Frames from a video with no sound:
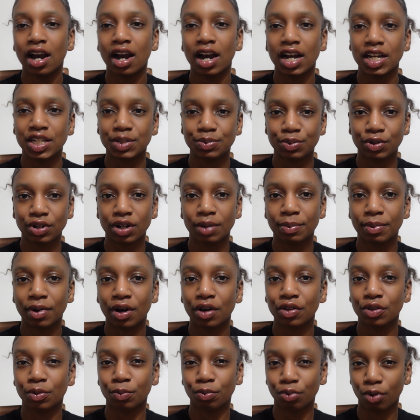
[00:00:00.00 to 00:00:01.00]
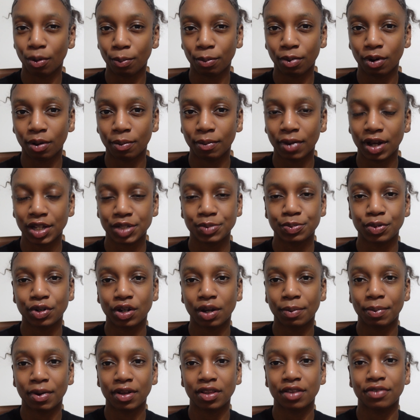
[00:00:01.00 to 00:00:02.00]
I spoke about the problem, I spoke
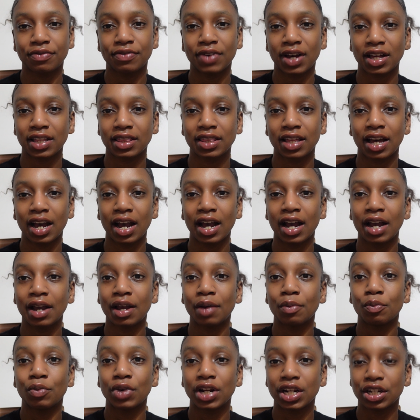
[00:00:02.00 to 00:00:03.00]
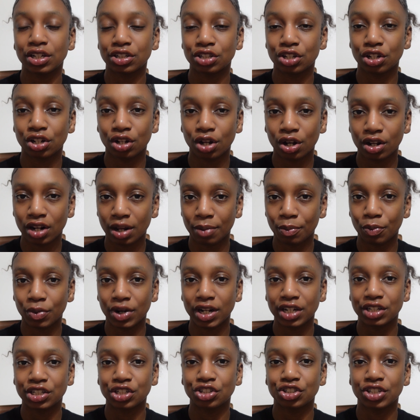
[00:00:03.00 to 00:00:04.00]
about the fact that I am willing to learn, I'm
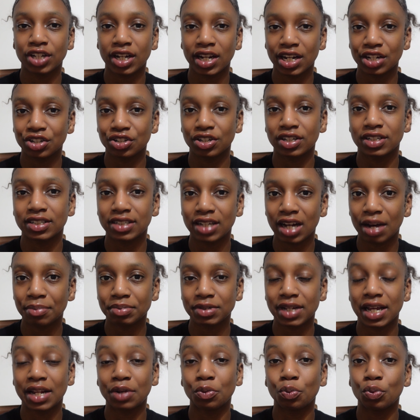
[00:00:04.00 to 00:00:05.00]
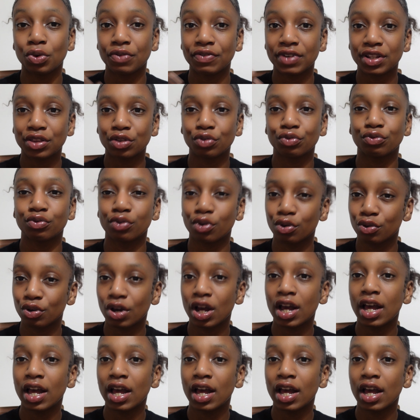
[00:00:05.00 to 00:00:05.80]
willing to change, adapt, and within the role